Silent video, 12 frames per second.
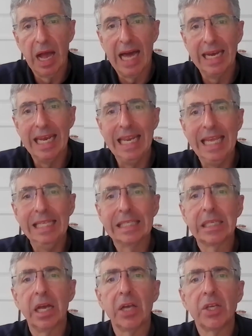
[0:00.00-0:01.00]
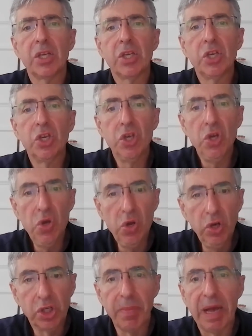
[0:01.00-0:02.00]
and it needs a
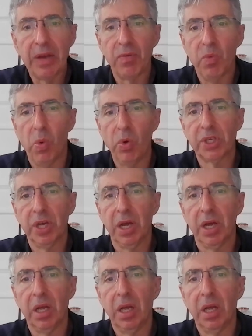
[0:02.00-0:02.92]
huge amount of water